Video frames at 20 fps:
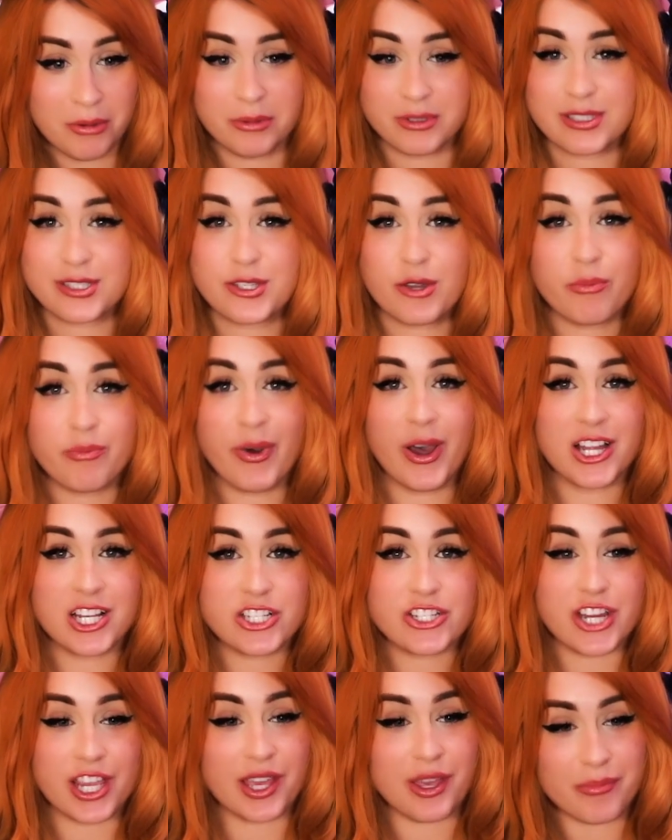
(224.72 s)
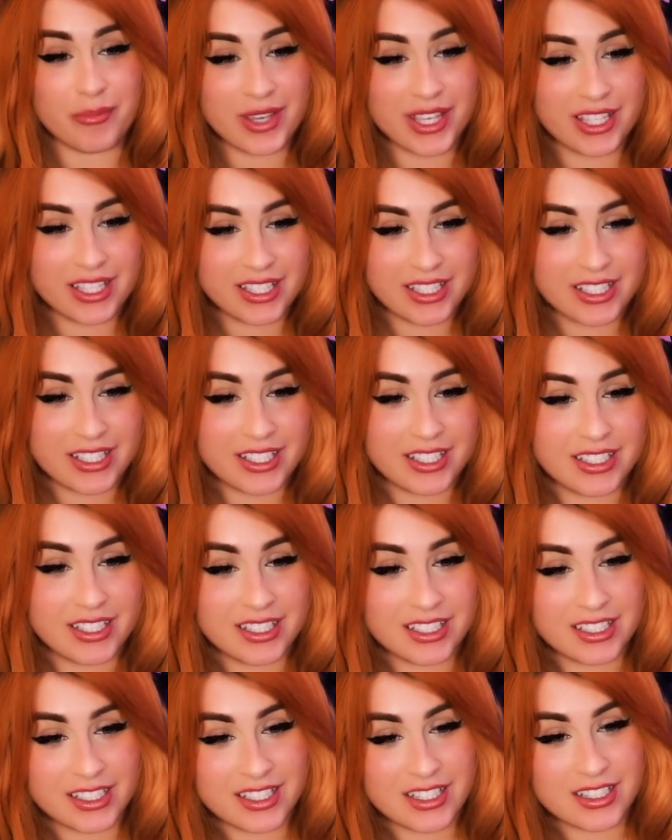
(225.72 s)
So punch him.
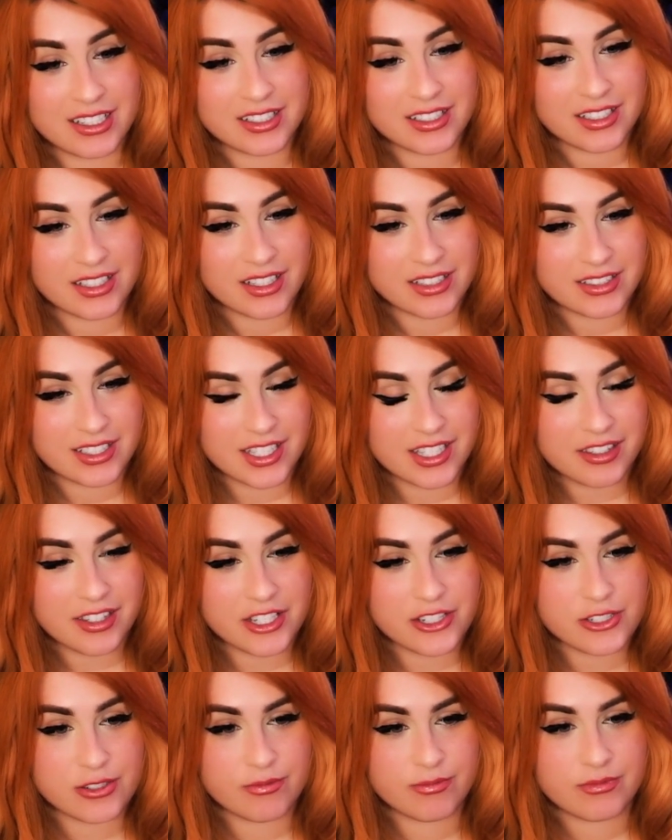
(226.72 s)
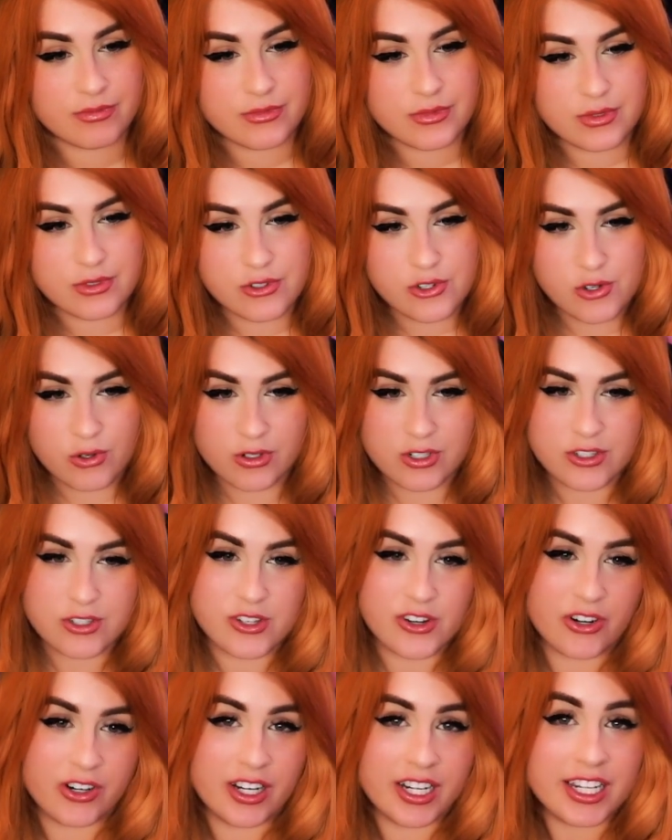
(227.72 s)
Did he like
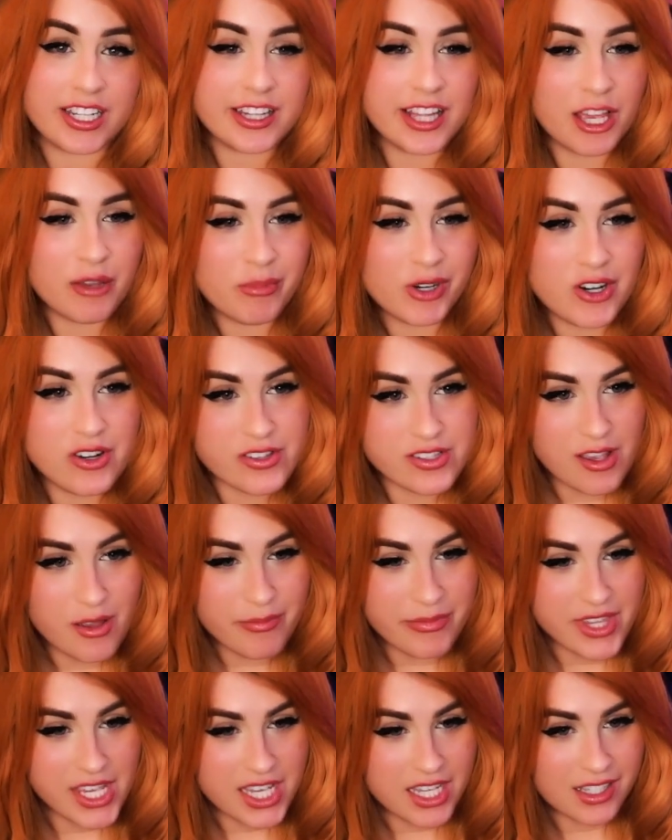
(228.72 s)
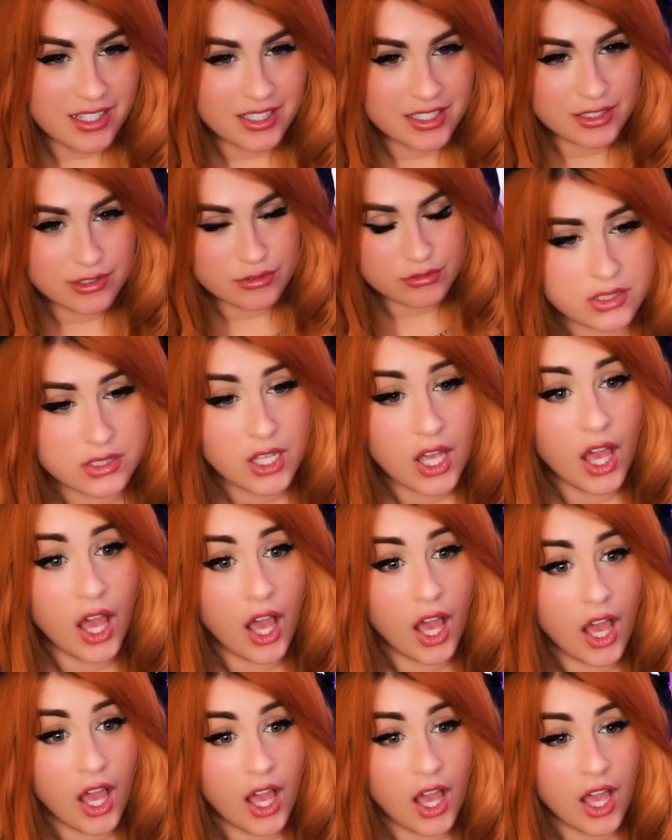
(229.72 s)
short-circuited them or something? Yeah,
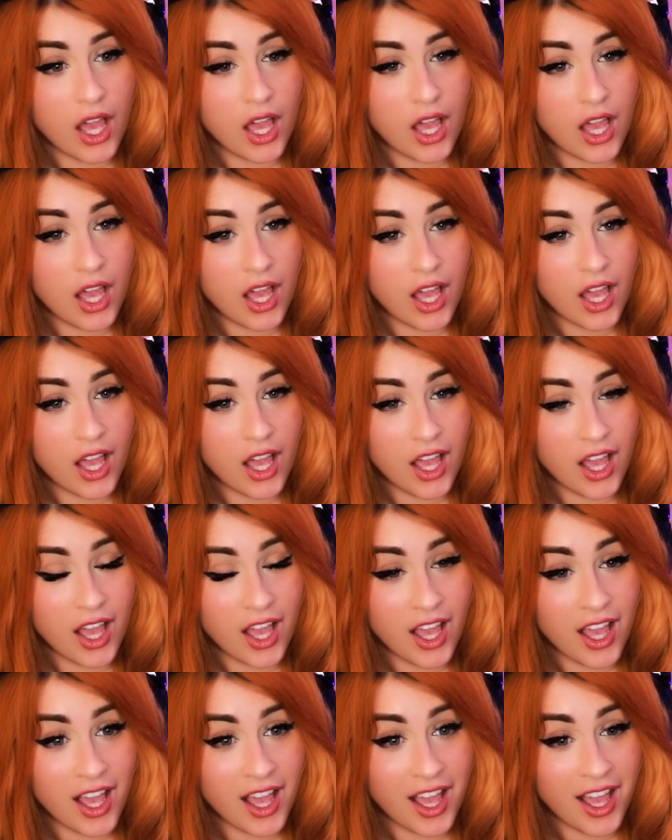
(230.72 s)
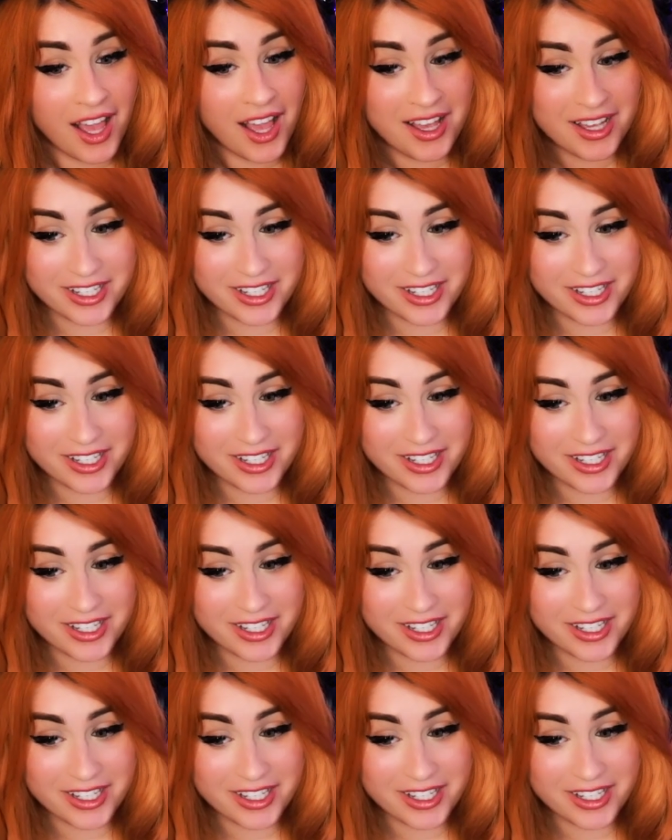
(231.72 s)
be a good boy. Stay.